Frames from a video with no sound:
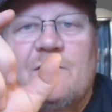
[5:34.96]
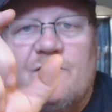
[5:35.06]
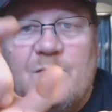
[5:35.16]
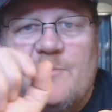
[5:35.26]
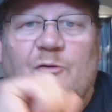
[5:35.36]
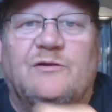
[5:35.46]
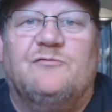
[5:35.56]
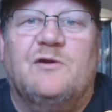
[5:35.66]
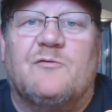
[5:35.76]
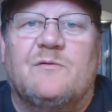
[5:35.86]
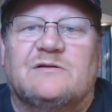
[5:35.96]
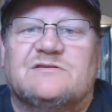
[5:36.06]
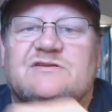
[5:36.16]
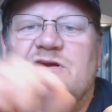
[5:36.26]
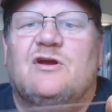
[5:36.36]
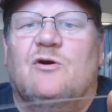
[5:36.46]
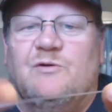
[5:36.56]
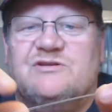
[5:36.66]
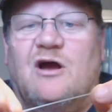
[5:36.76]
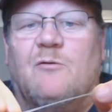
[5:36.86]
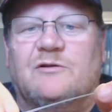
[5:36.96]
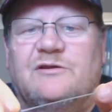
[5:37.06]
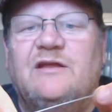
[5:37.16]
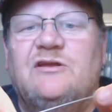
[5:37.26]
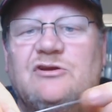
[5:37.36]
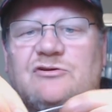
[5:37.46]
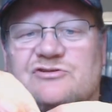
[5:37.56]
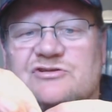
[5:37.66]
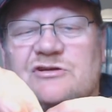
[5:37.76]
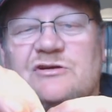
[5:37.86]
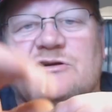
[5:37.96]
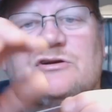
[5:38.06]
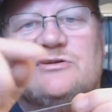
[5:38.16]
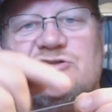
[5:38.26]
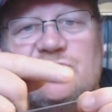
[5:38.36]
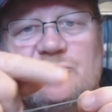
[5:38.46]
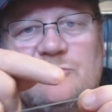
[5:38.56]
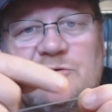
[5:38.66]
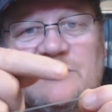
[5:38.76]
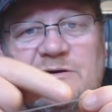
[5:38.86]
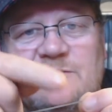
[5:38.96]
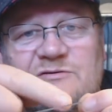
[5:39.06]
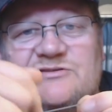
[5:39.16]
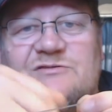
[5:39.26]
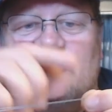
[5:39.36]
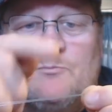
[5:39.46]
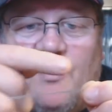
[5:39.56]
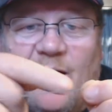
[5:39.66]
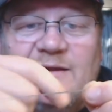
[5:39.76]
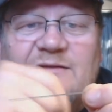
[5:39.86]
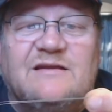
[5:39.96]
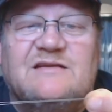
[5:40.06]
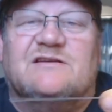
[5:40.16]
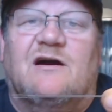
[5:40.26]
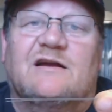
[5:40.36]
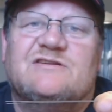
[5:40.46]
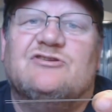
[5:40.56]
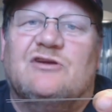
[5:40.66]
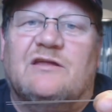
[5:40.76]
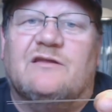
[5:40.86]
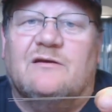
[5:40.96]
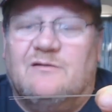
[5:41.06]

from the 0.3 ribbons, which I will then use to bind these guys together.